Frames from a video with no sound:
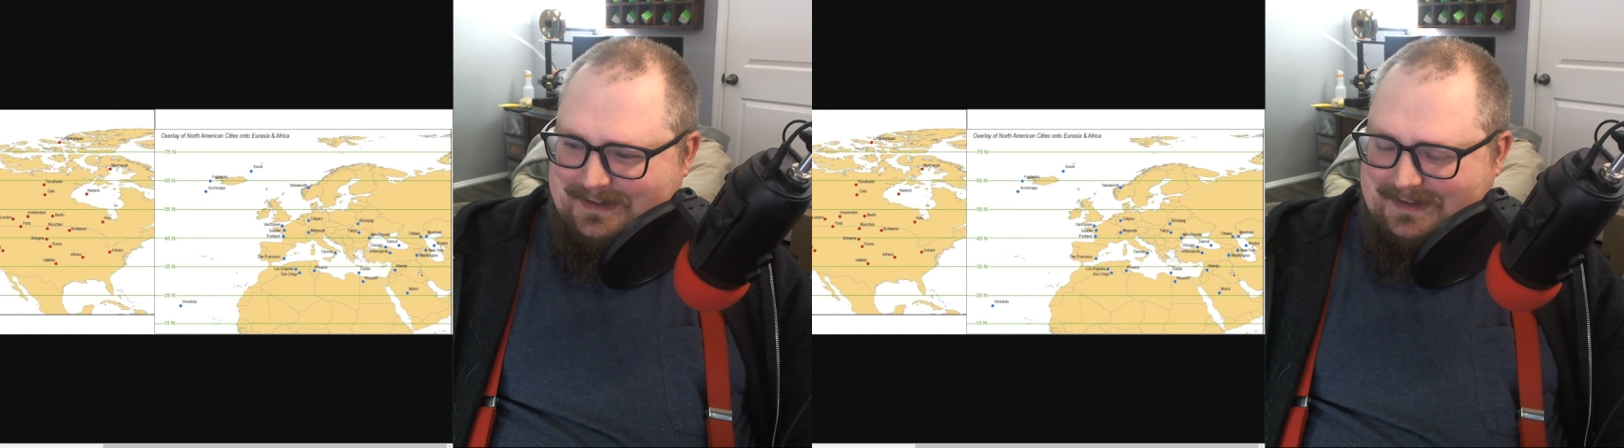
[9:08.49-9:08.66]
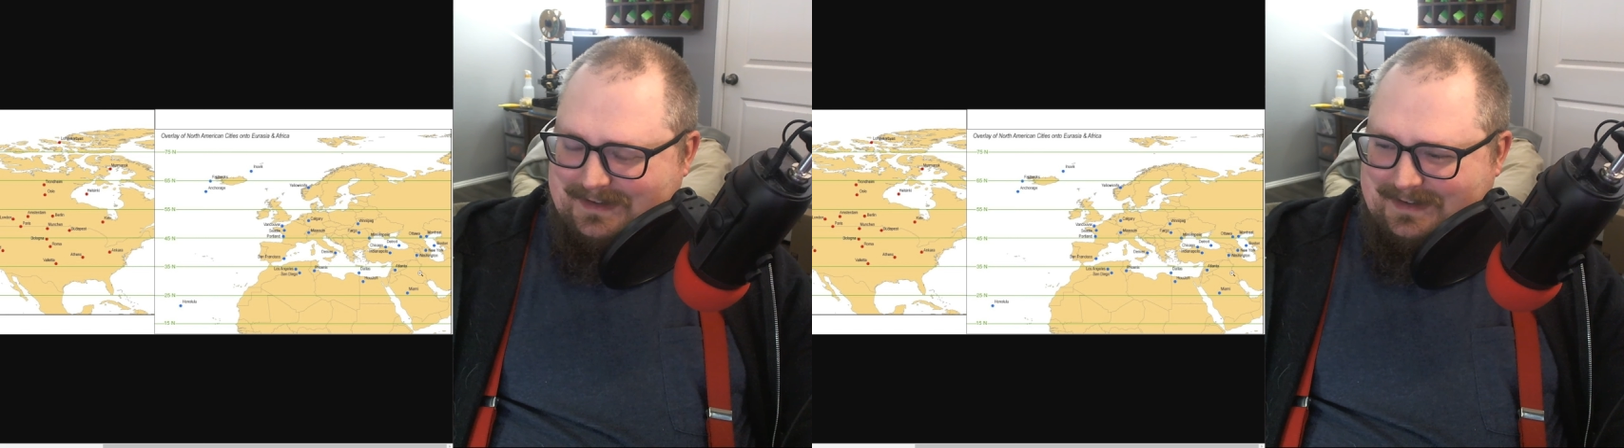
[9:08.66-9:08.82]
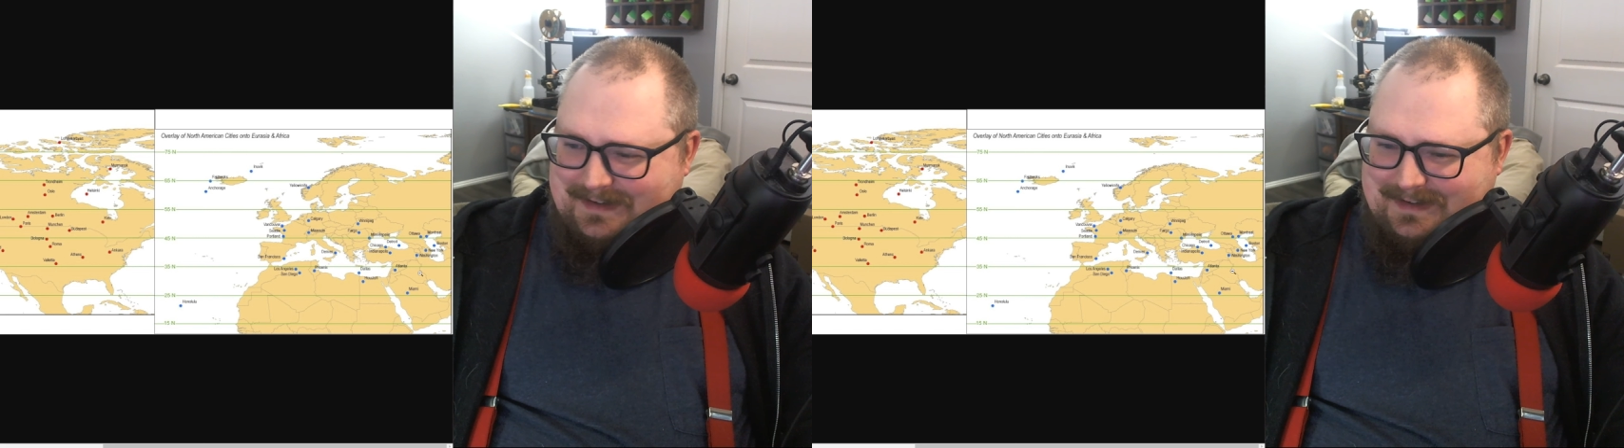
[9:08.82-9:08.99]

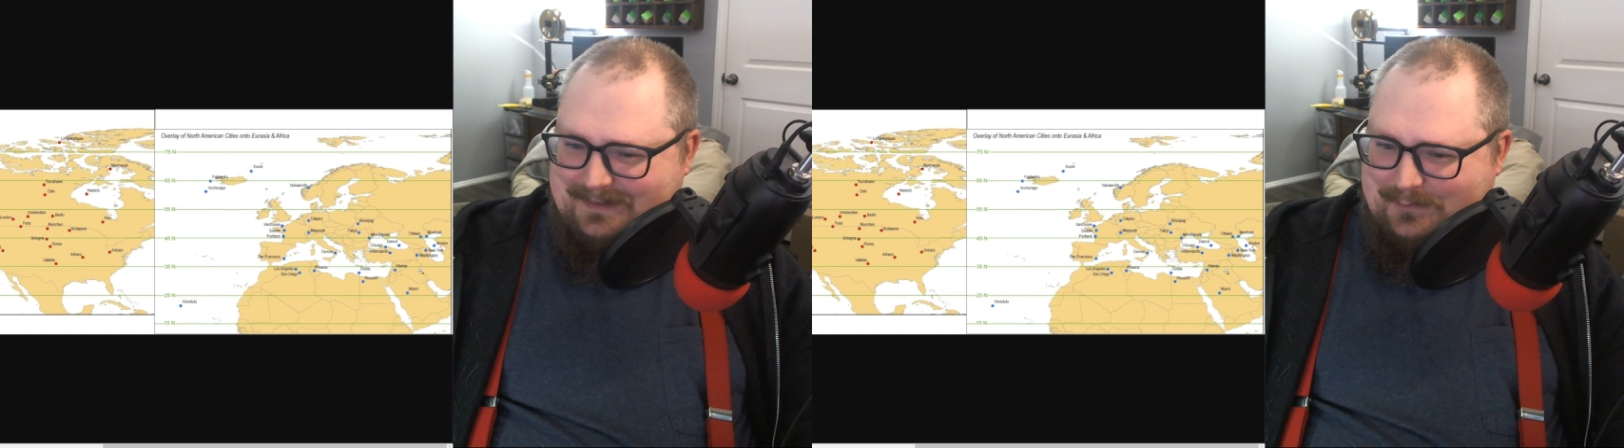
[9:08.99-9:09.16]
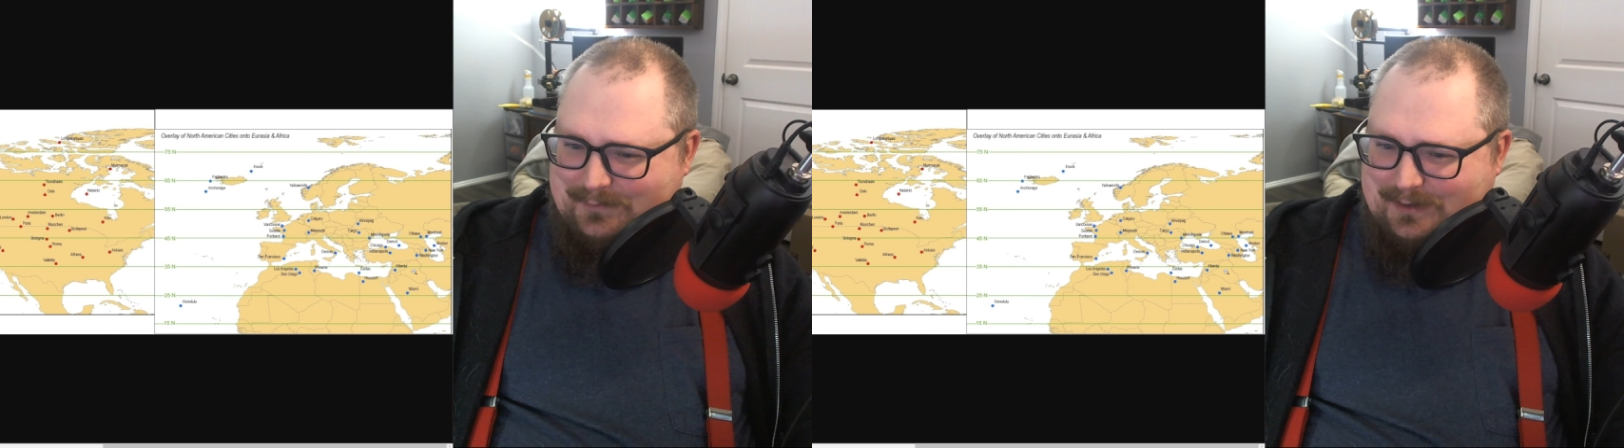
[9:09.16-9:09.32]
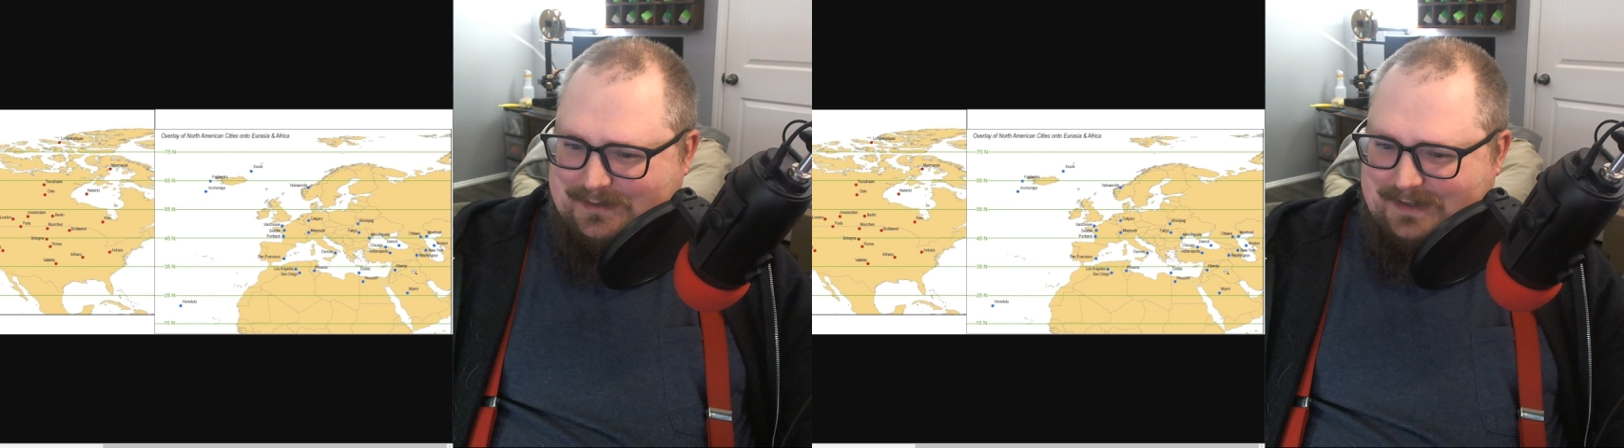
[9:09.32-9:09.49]
uh, works